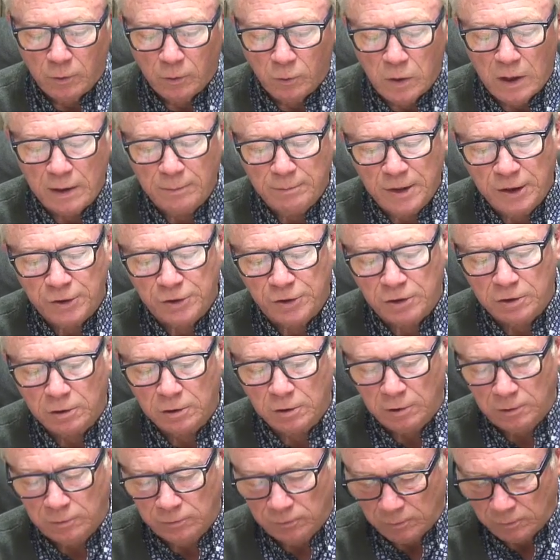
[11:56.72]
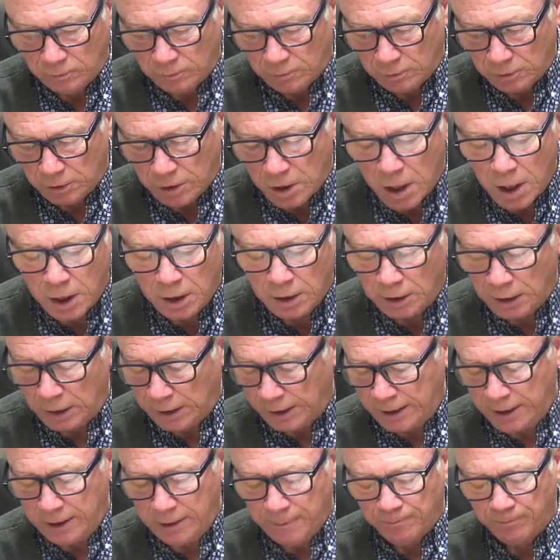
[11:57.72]
what Mr.
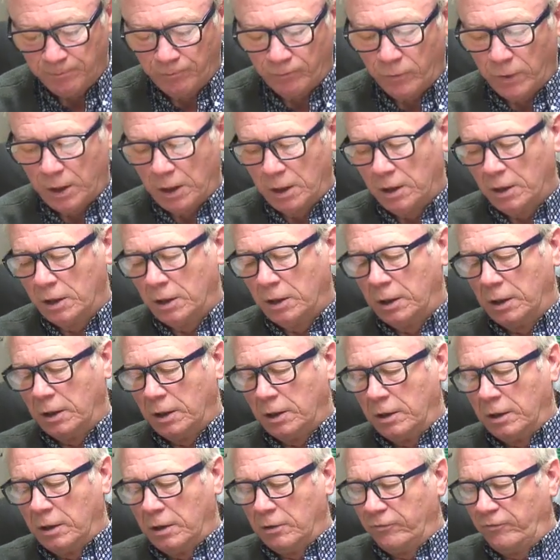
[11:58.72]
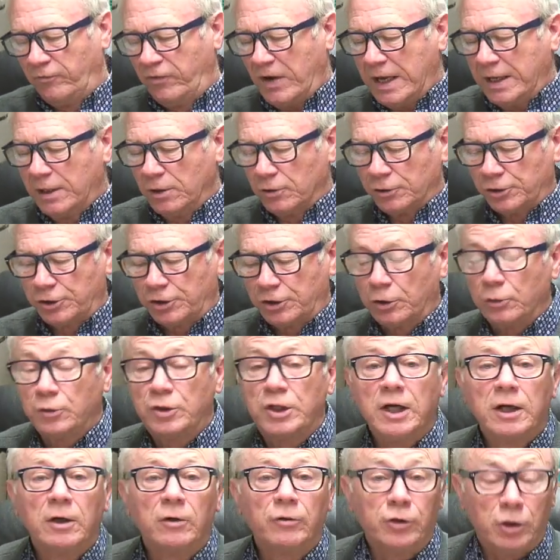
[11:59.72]
Conley fails to
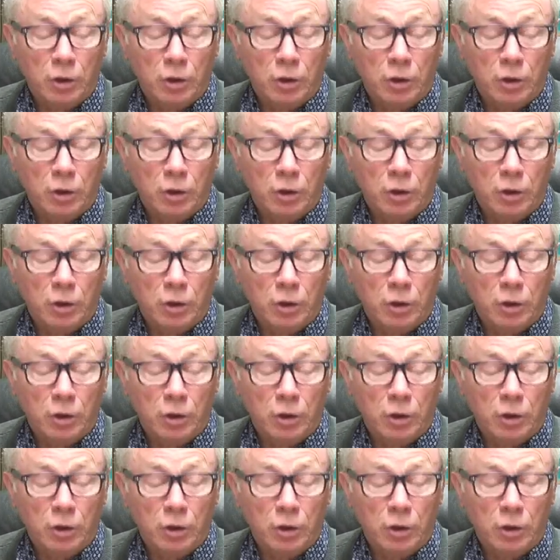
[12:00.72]
tell